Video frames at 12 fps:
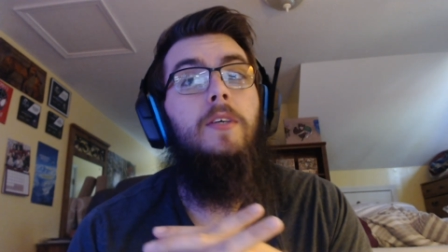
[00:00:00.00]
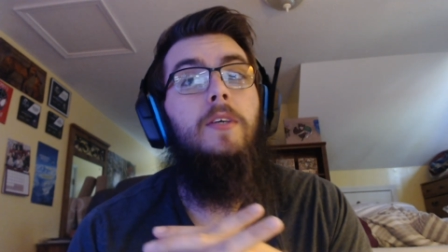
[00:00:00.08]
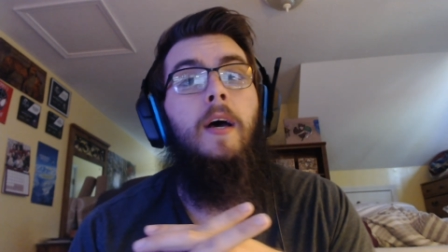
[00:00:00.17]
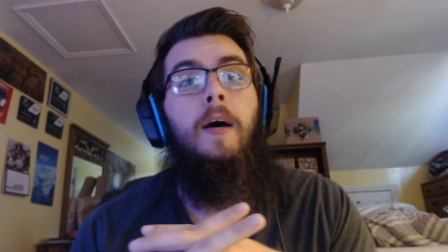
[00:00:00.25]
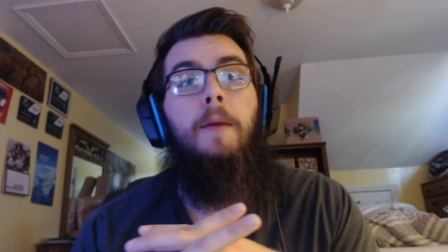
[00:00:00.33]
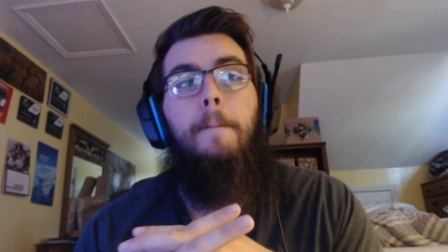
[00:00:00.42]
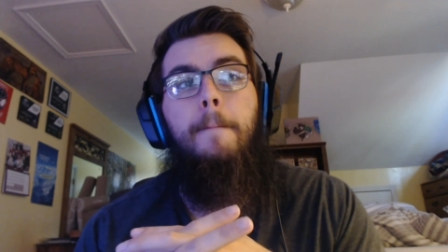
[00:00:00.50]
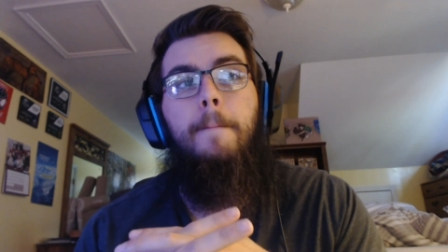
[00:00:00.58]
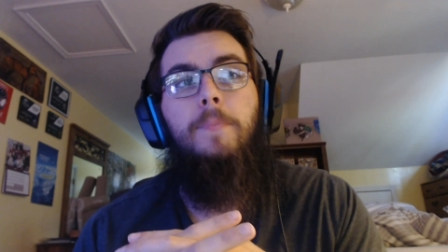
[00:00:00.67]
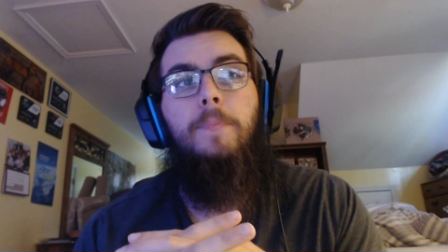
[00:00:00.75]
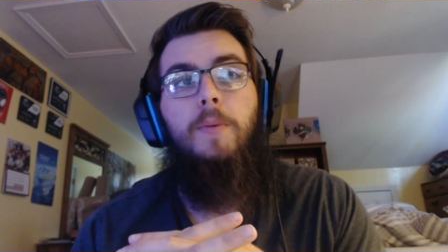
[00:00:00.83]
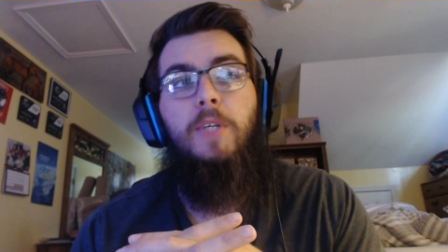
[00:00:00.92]
Um,
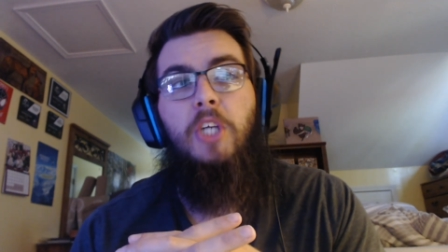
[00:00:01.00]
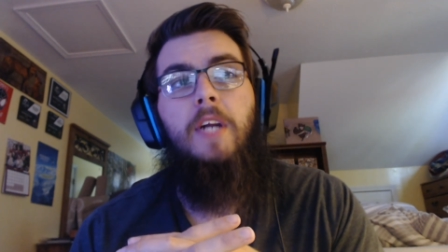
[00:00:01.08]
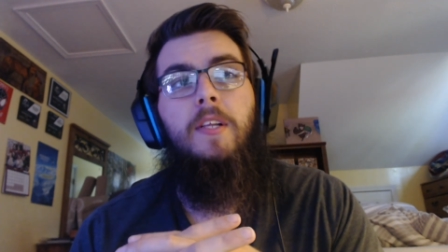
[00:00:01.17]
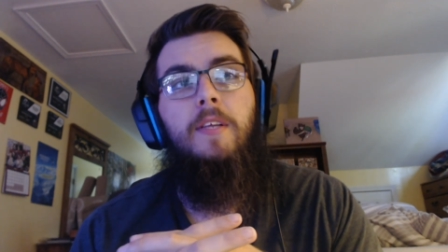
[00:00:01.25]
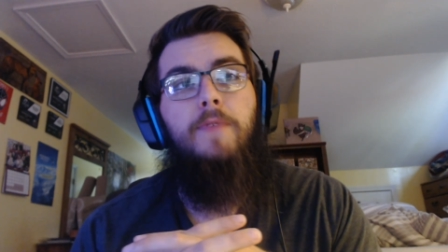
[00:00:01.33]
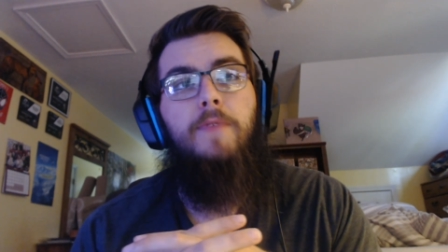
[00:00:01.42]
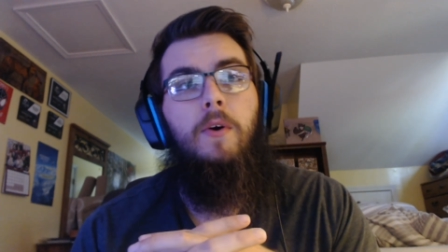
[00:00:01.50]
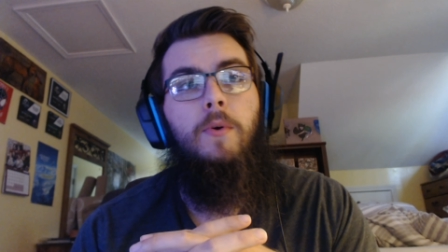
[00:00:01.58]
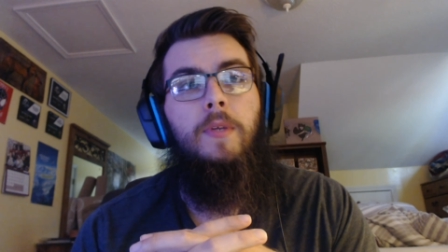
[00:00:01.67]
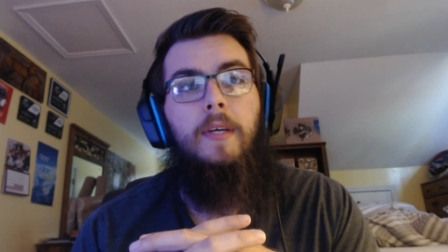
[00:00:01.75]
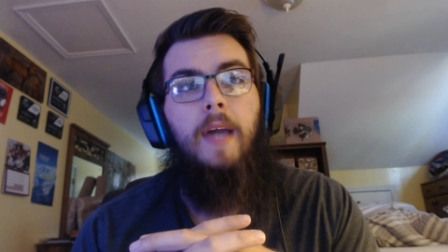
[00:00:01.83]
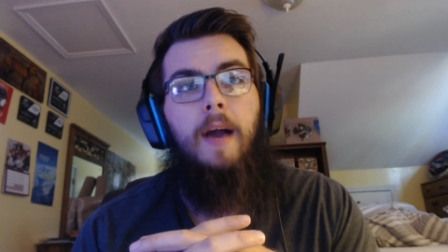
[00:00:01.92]
so my channel info in
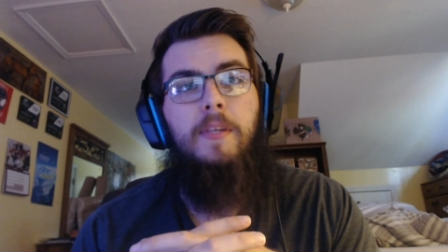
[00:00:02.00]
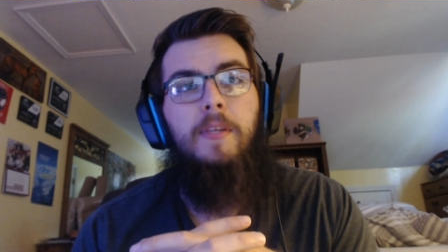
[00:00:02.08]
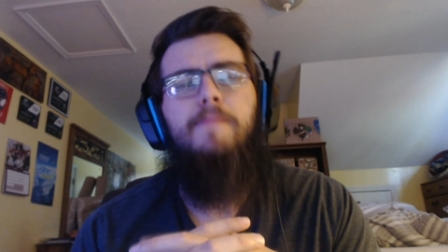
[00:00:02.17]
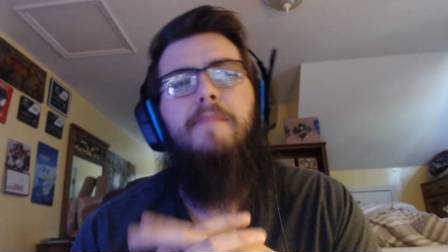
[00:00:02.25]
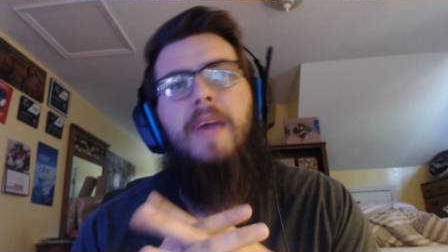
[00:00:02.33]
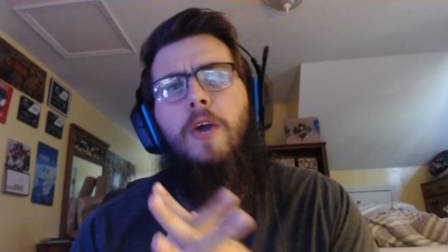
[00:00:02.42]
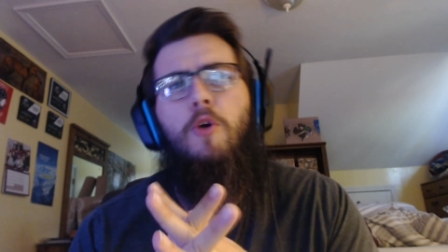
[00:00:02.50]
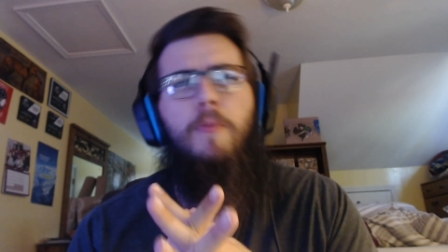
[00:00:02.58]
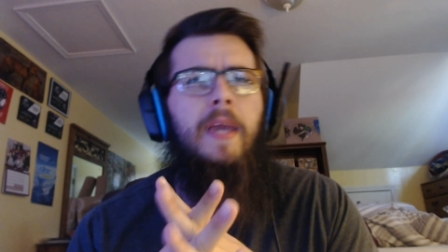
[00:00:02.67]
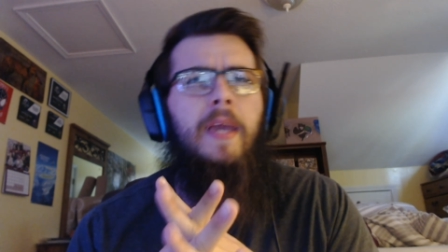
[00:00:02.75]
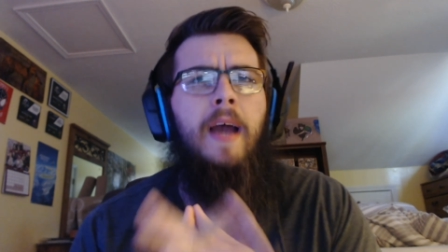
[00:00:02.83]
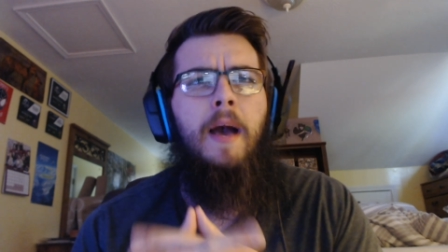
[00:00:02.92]
the comments may or
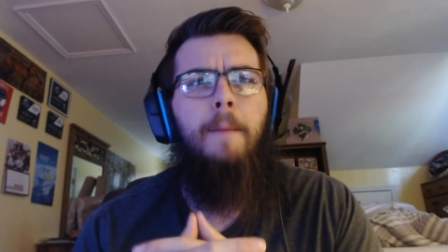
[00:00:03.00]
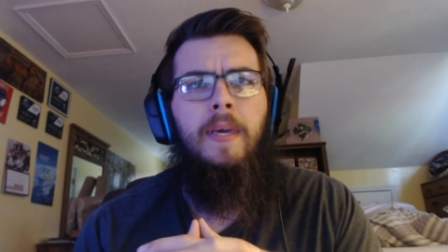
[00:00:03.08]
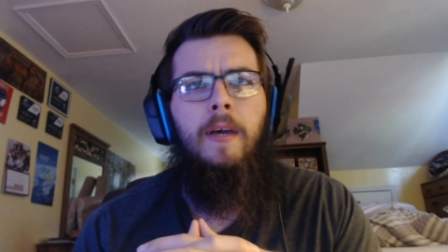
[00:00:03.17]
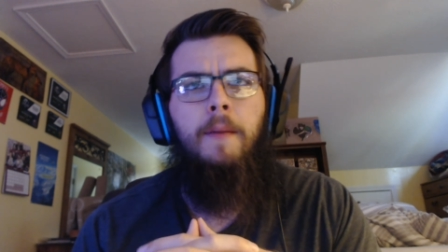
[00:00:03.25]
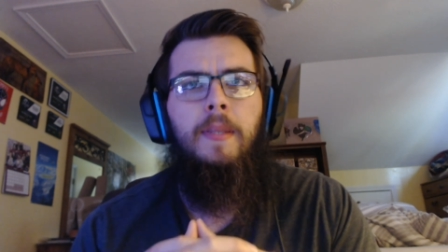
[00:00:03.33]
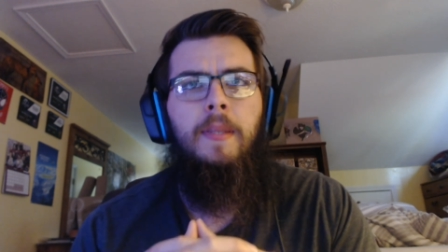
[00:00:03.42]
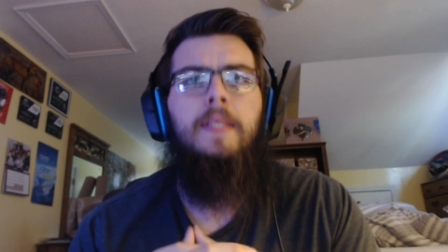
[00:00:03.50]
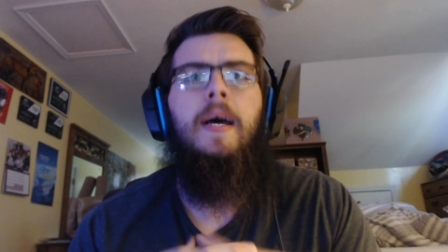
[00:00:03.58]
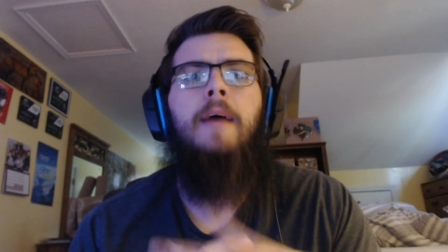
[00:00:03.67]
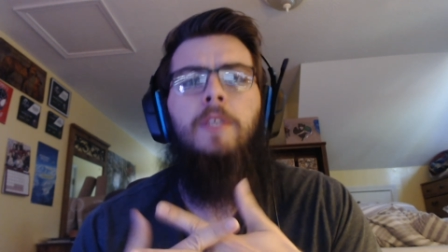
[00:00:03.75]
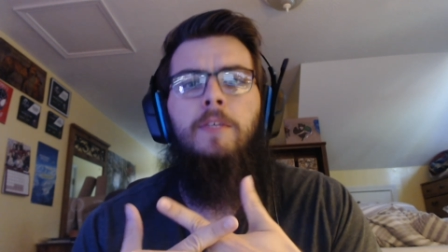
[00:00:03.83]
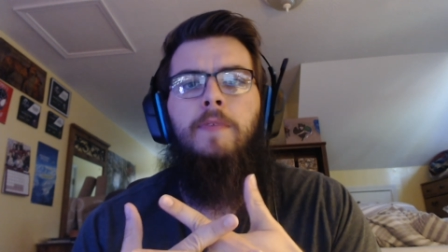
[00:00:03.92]
may not be up by the
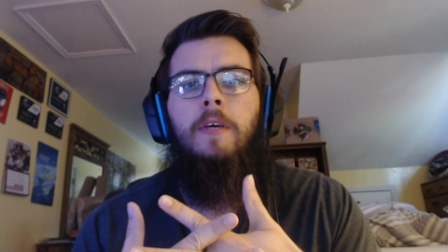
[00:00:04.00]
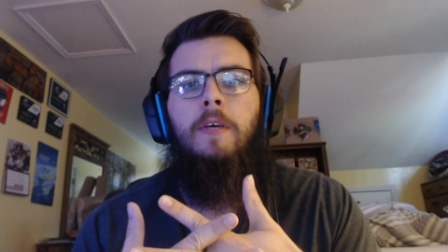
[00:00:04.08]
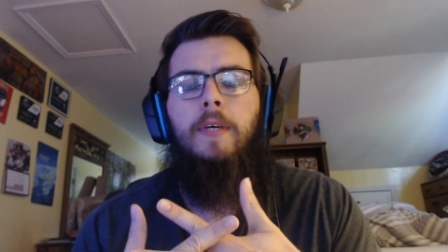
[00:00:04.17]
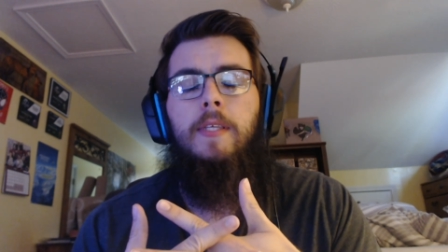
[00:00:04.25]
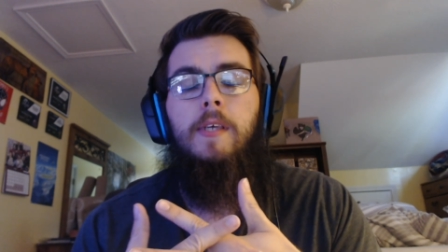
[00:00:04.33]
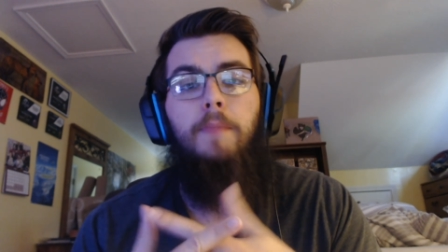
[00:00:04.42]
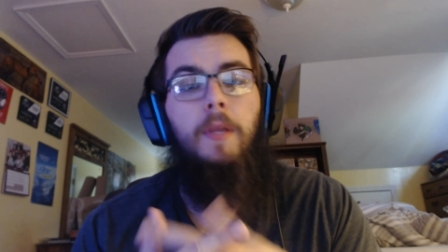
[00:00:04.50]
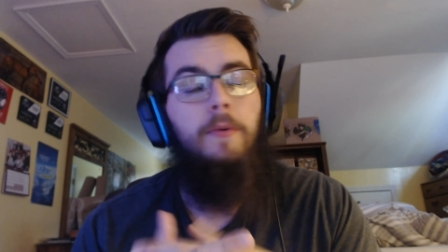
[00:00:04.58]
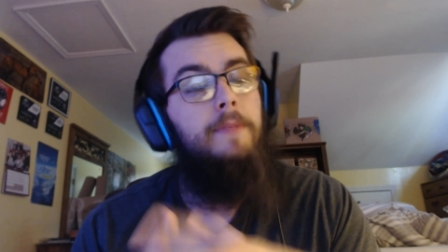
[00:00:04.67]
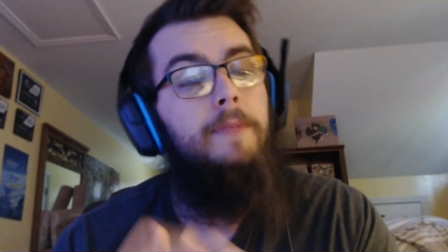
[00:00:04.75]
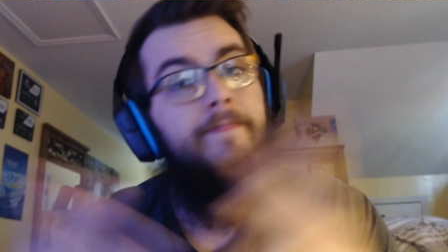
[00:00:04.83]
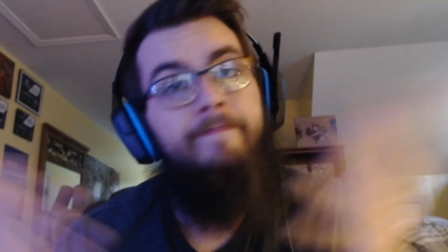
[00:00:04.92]
time this video gets
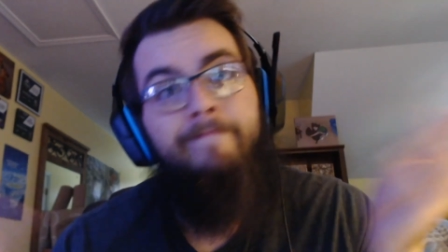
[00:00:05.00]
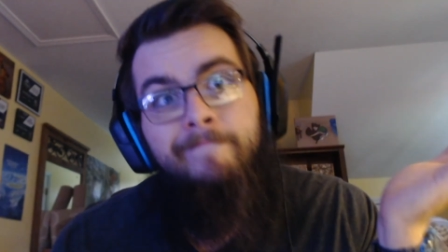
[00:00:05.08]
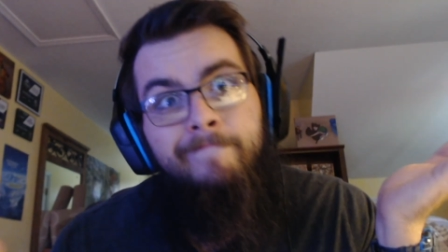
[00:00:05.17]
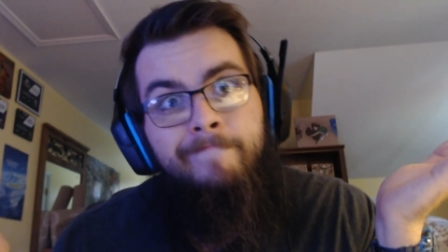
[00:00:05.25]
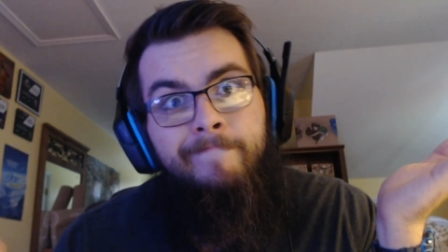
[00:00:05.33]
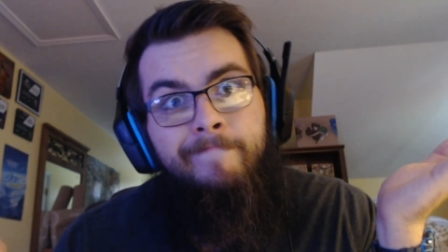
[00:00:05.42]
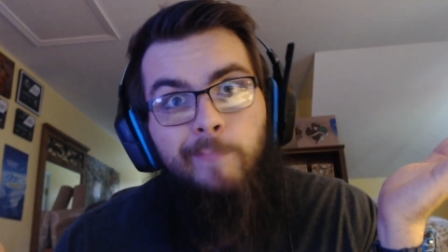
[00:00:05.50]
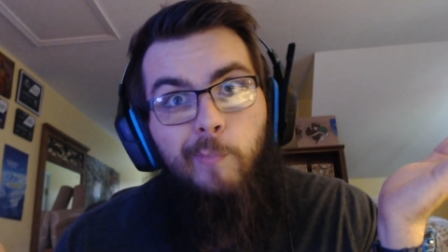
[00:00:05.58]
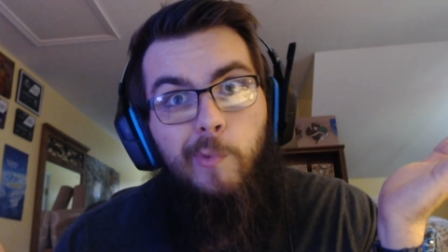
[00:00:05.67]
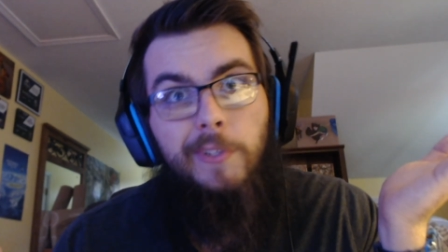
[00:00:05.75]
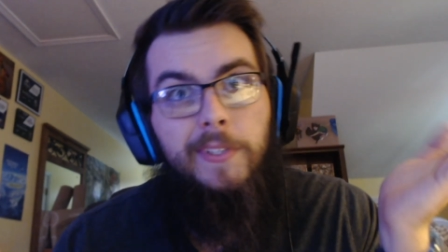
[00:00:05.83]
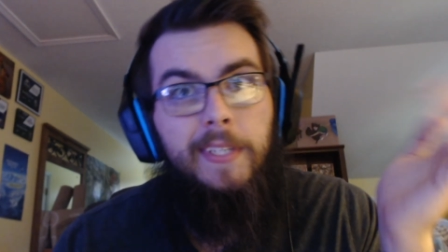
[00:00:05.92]
uploaded.
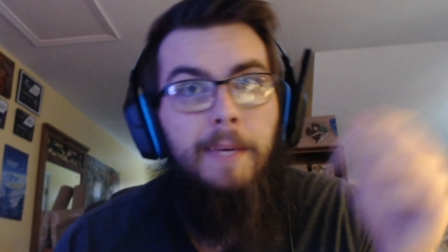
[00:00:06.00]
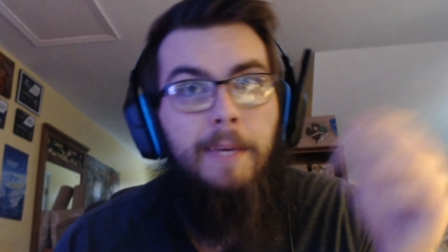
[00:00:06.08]
We'll see.